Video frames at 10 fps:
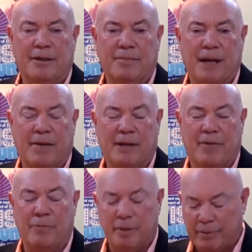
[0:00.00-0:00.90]
I
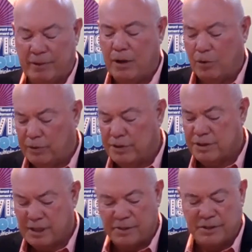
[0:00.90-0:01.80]
can't remember the oldest
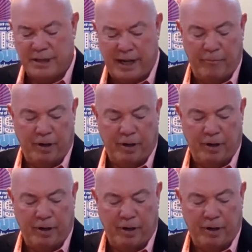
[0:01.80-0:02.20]
son's name